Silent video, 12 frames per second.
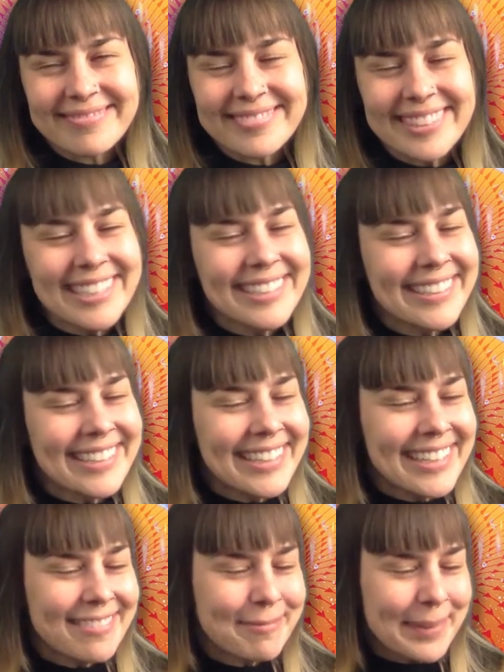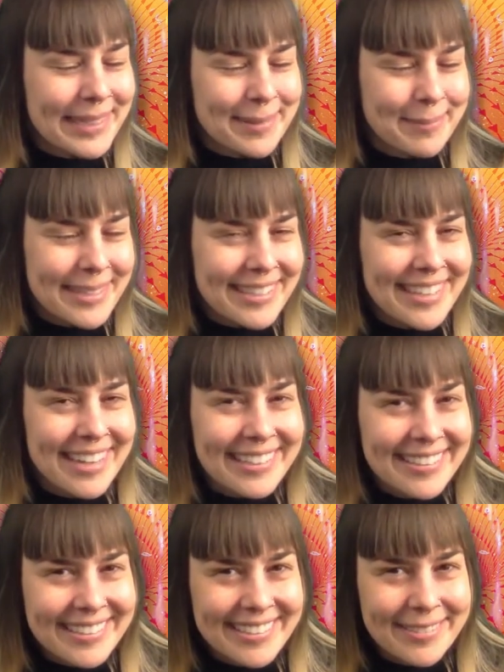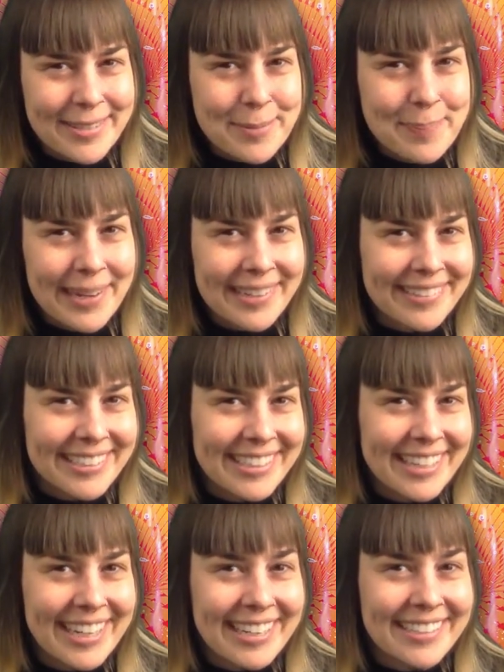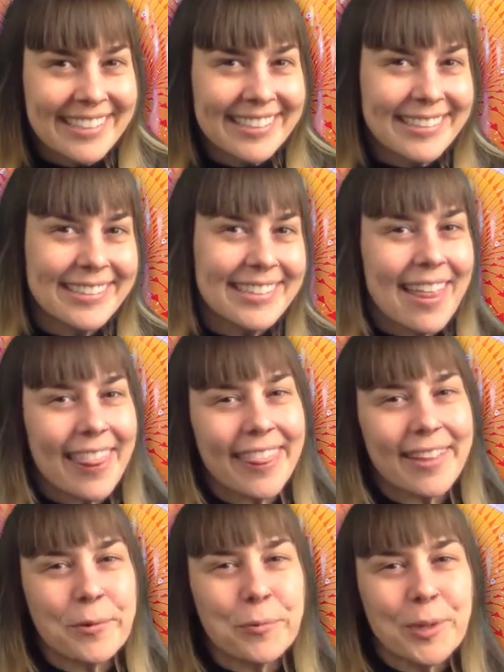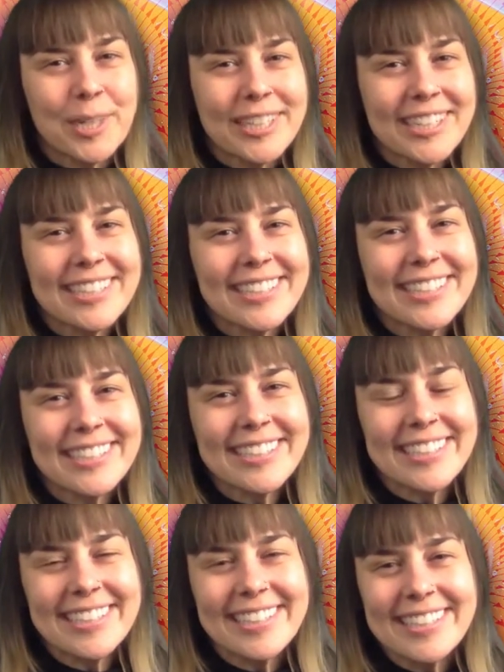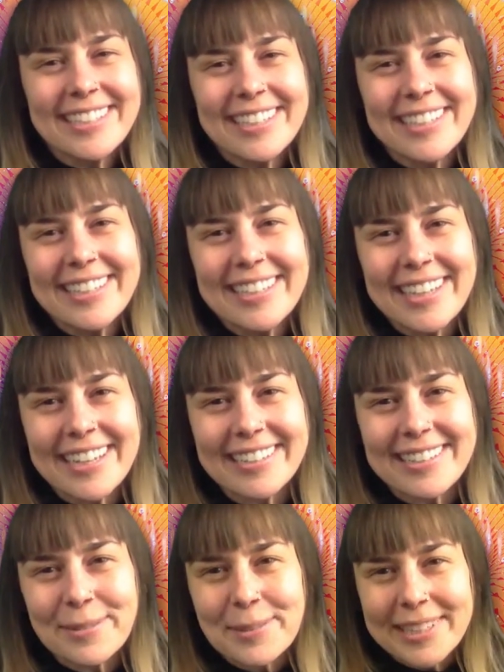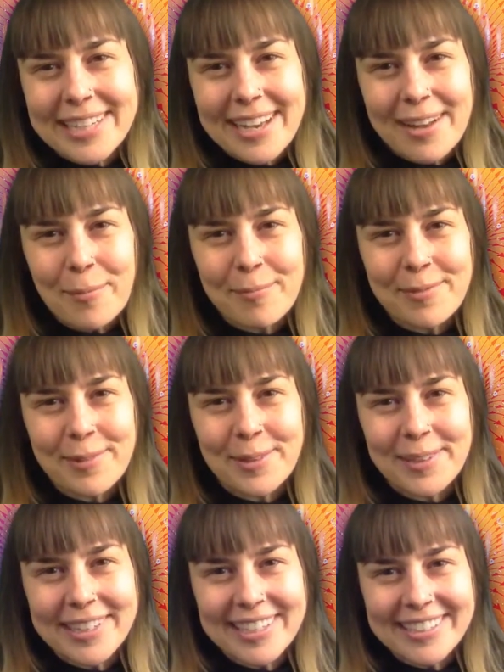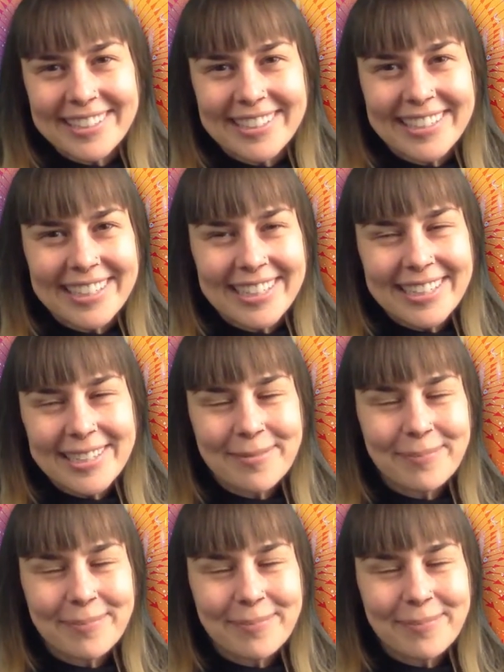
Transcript: Lately, I've been obsessed with Byron Katie's The Work, and it's really helpful in